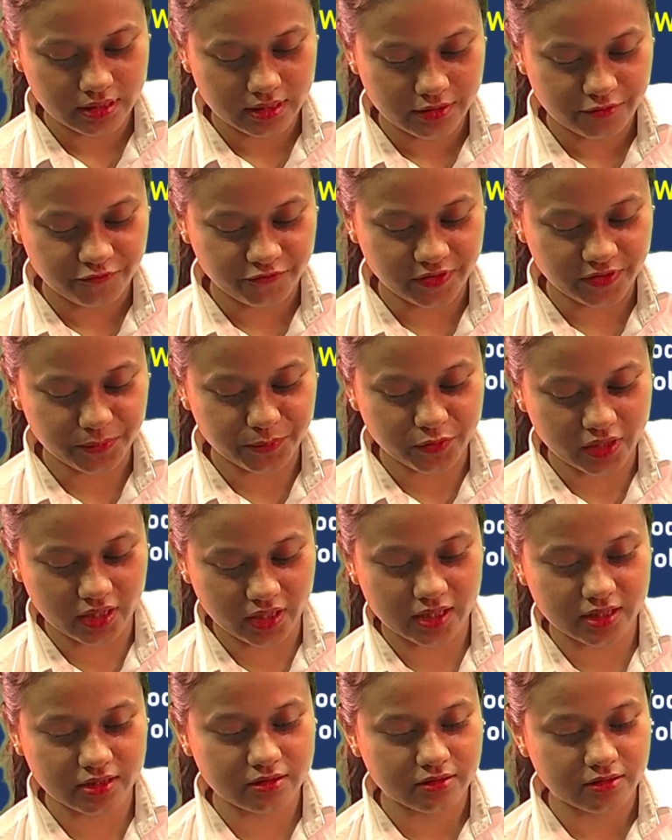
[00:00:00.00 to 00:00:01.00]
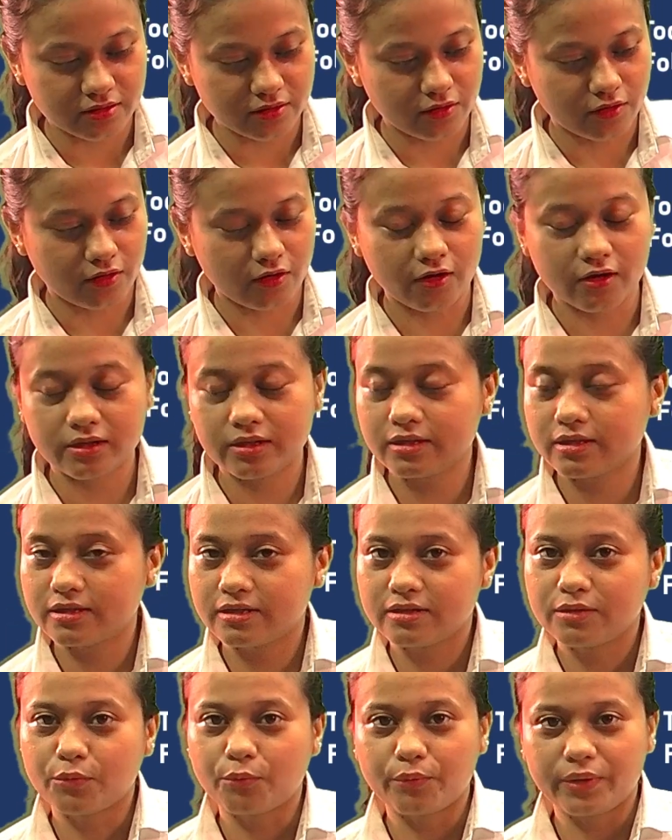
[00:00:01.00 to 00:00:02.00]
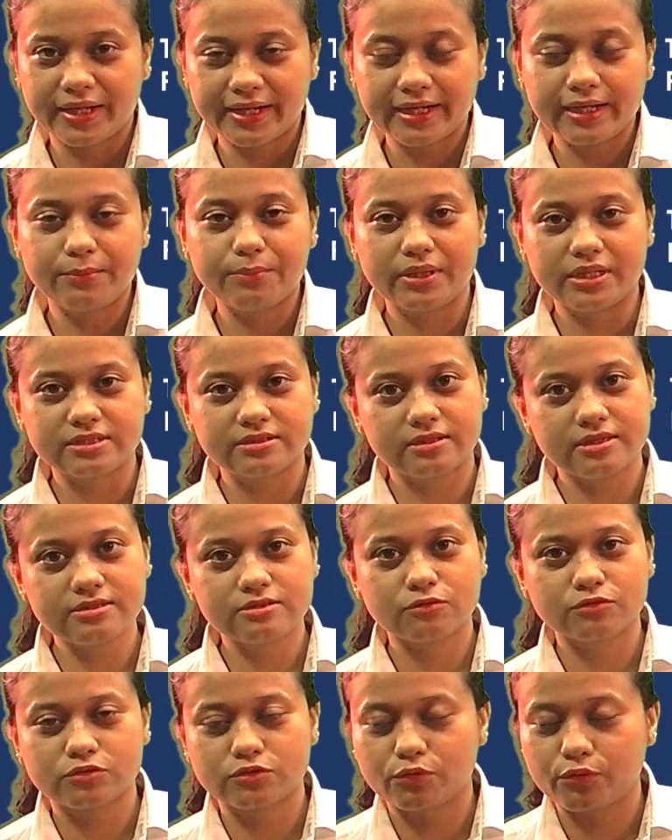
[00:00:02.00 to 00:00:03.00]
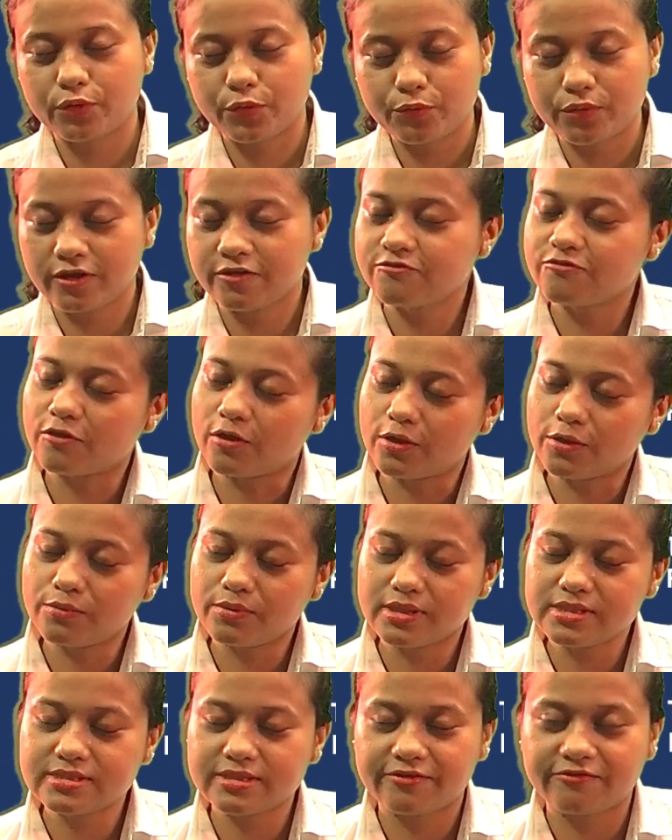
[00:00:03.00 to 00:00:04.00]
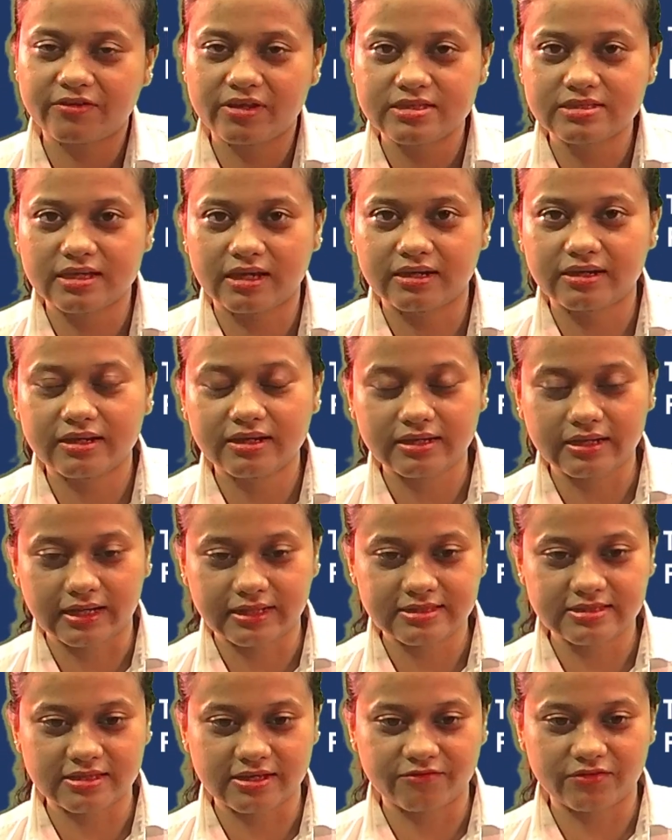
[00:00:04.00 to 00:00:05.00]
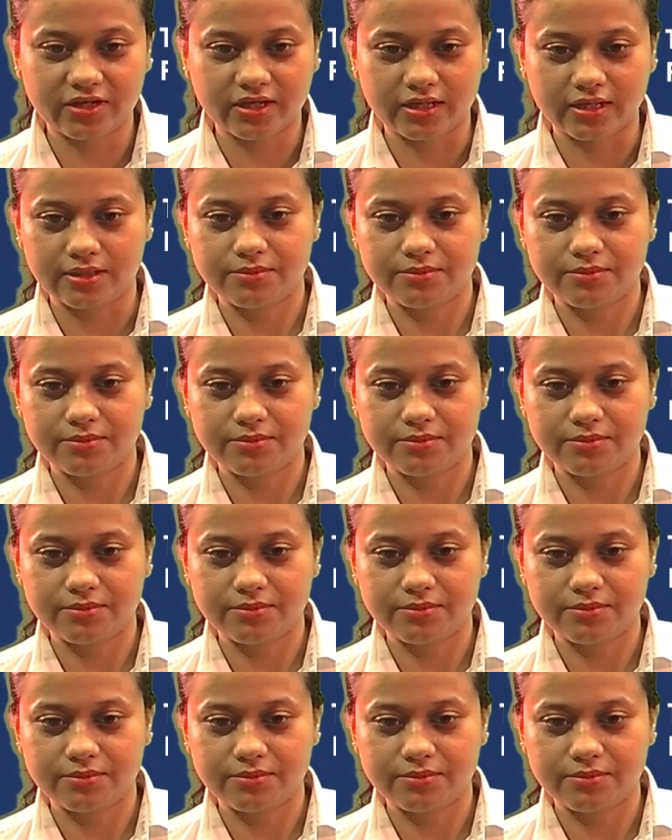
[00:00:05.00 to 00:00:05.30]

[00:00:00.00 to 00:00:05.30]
we bring it on a weekly basis, so you can follow us every Sunday at 7 a.m.